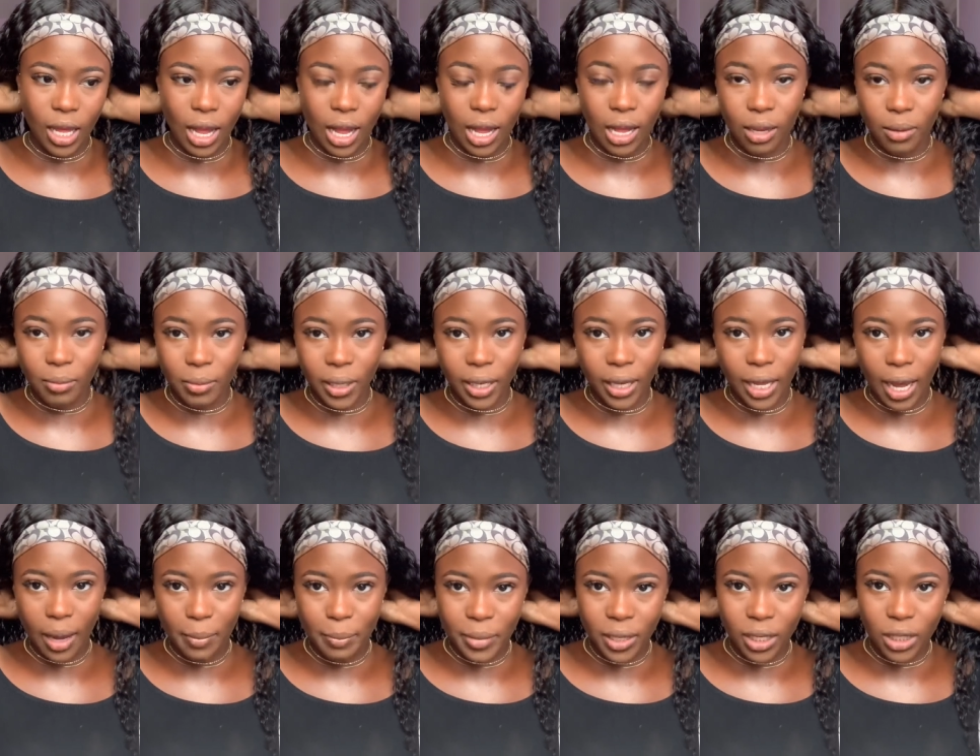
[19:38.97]
I'll be
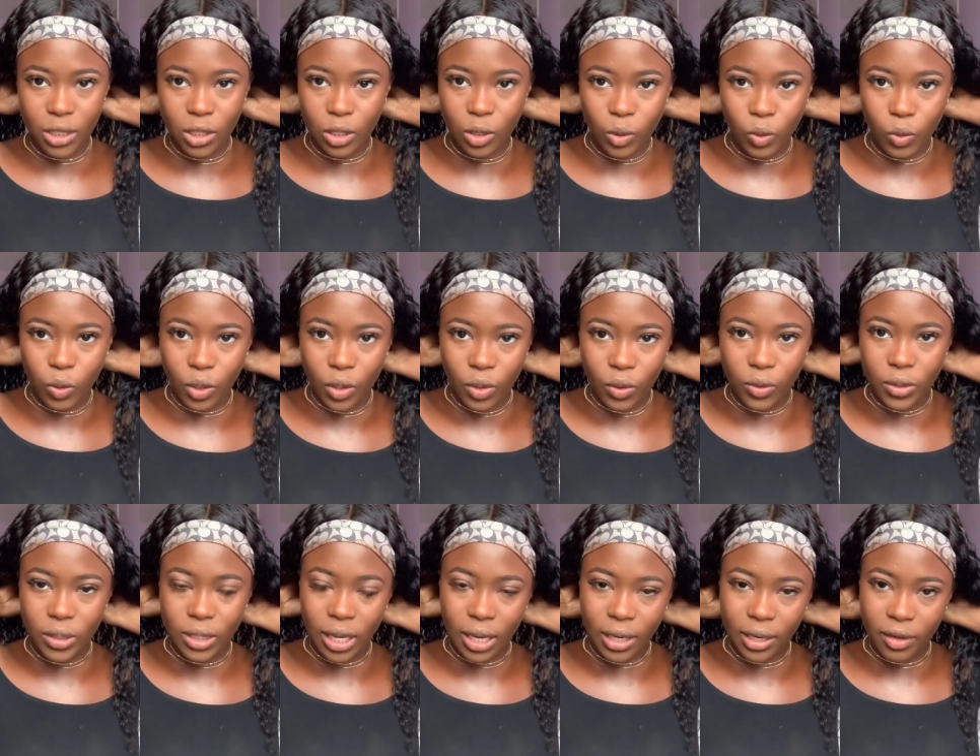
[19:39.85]
happy to do
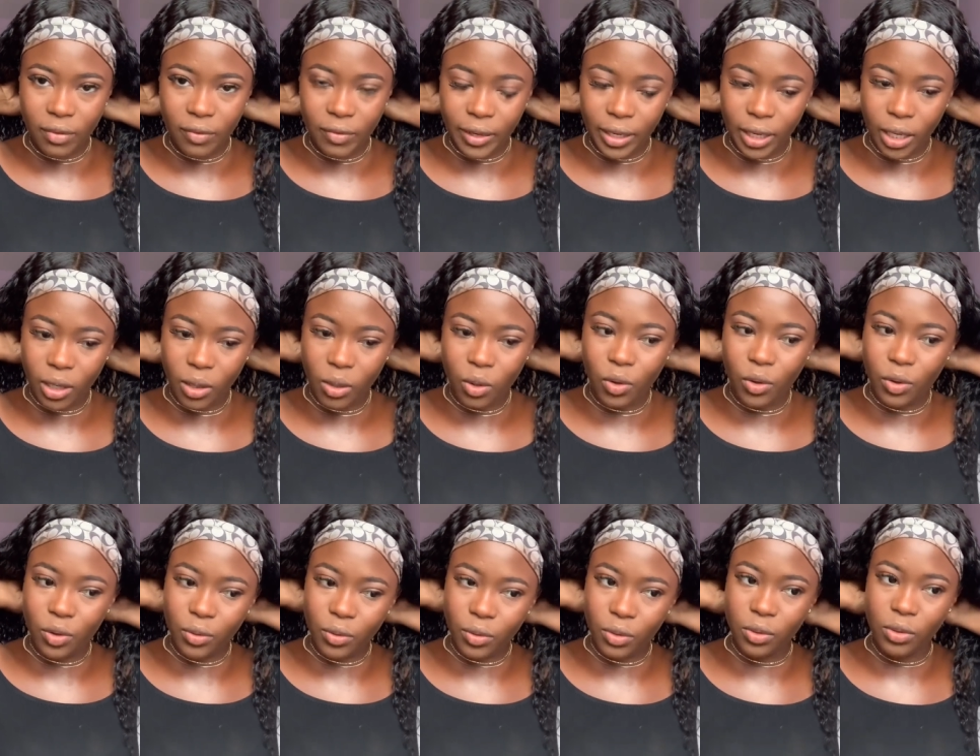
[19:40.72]
those. I'll definitely go
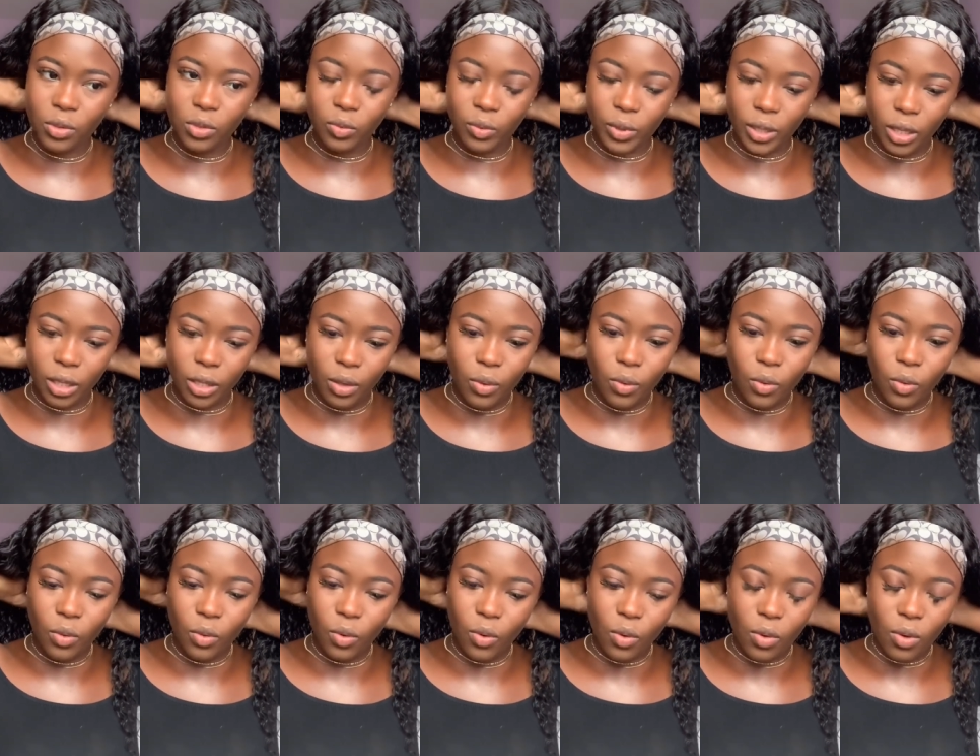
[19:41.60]
through those with
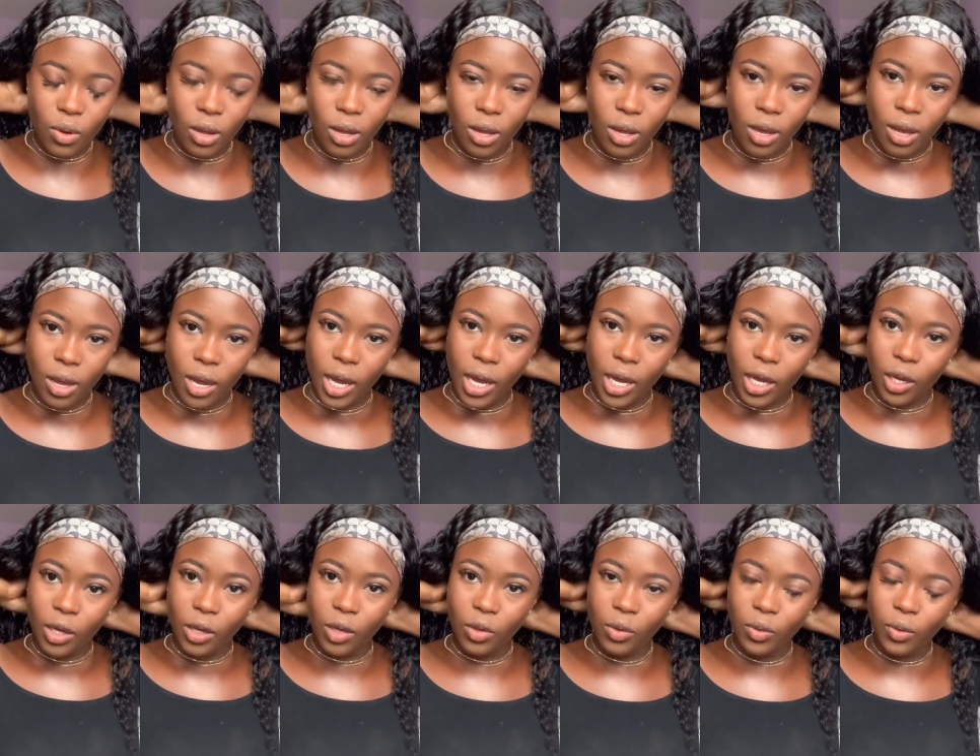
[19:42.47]
you.
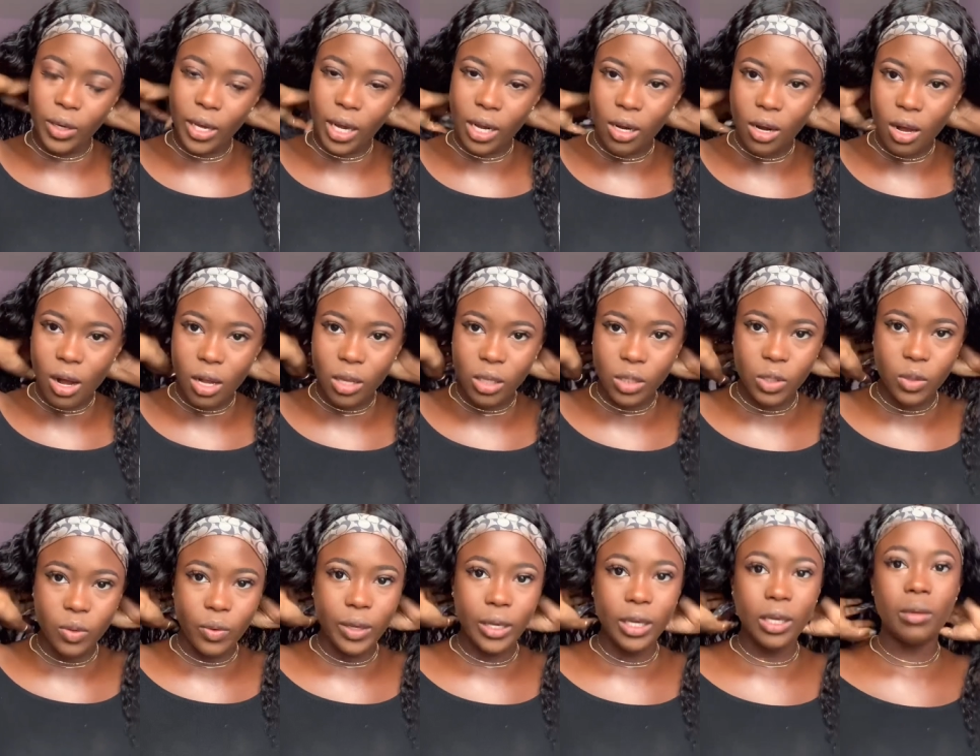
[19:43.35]
You can
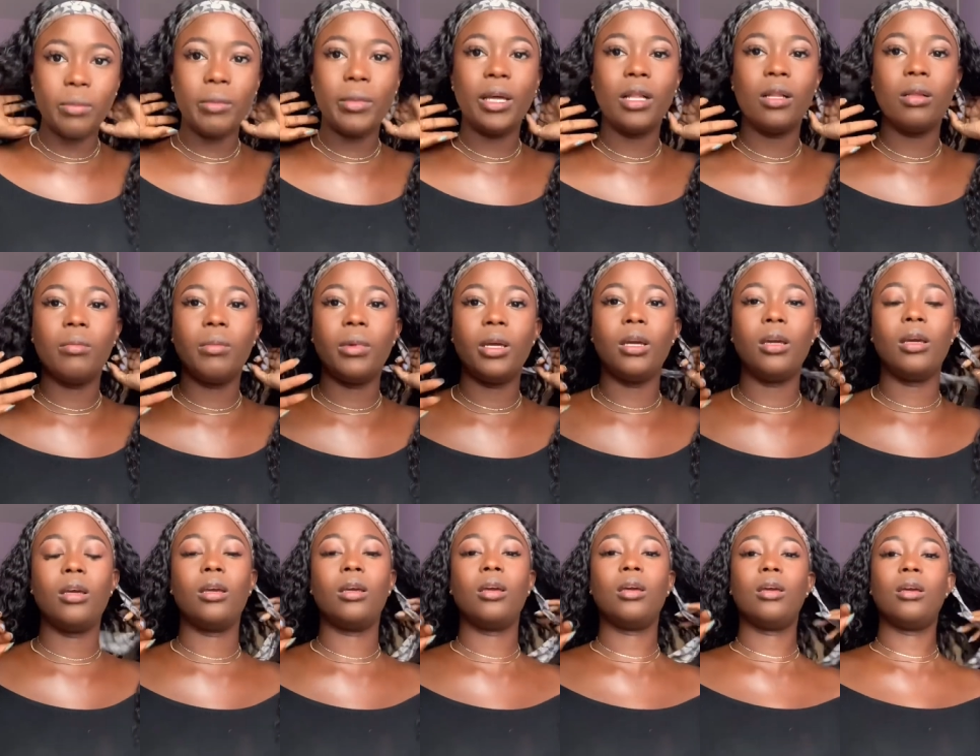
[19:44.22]
also email me.